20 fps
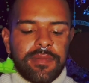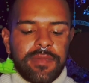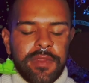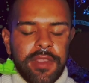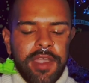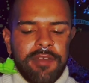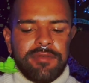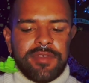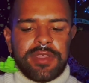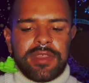
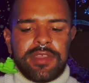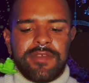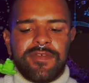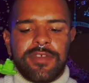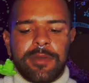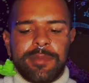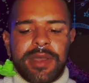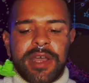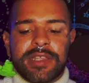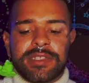I really
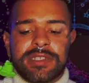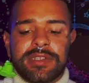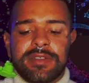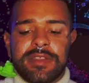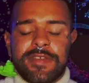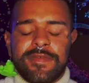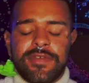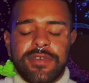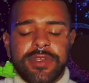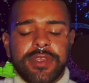feel
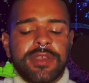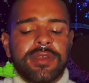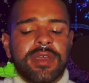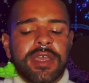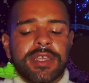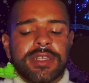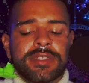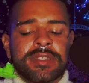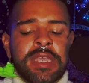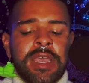positively for you
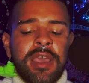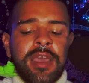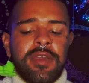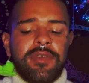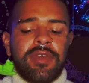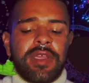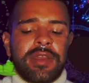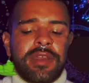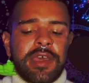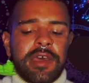guys
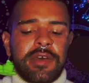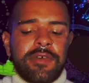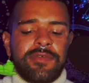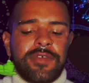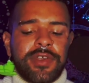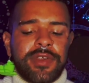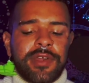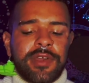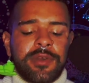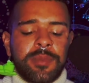right now,
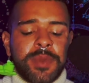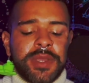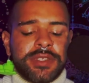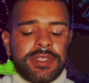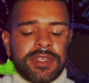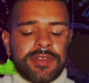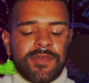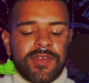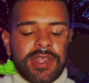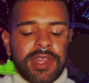Virgo, because
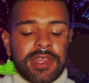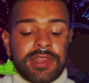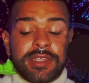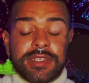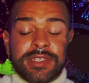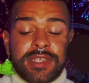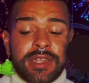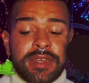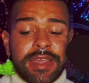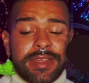I feel like
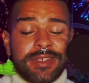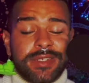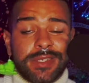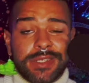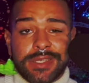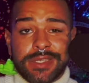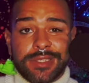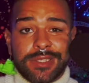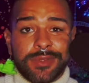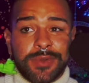this connection
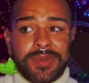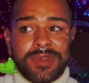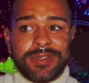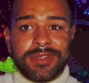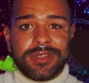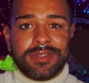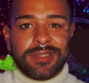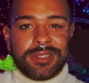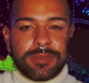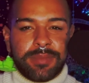is going
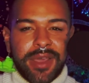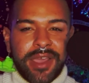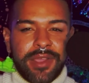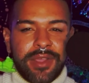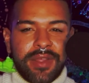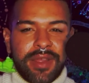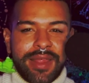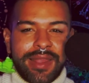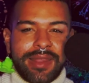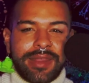to
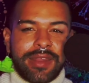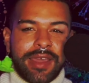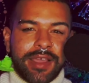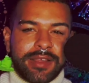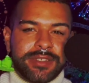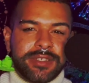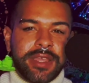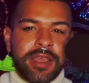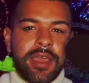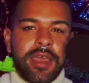inspire a
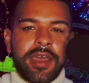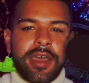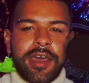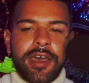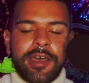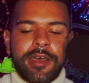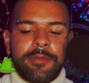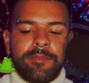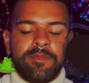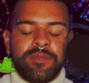lot
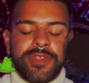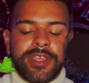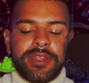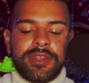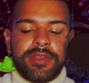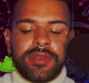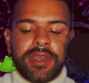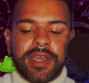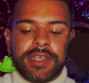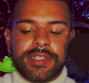um, in
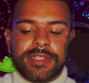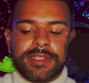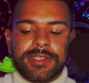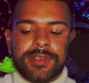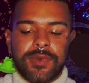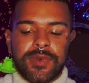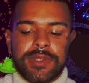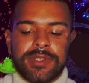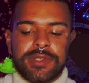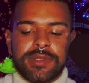you guys. It's
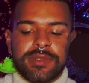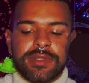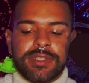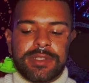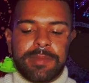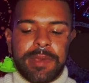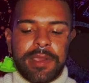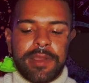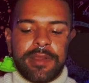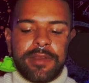going to
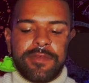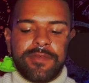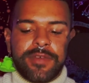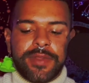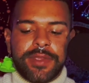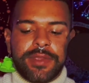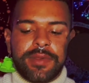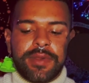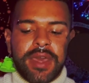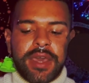inspire for
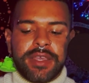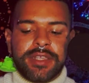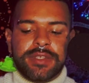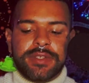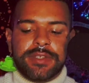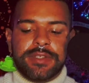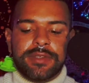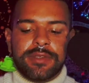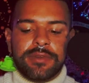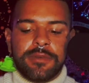you guys
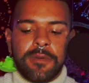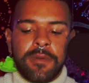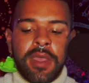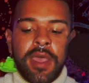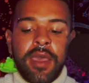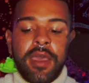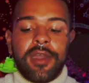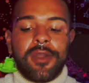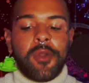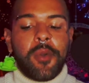to
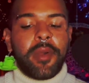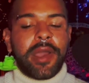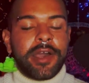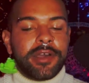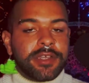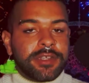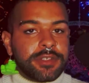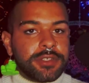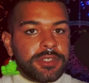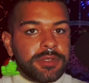go
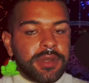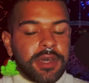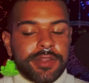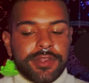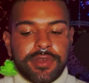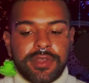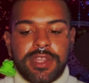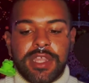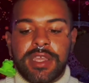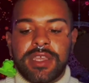out and do
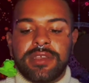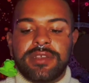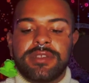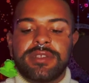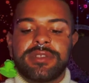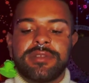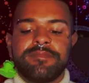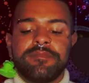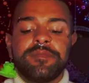other things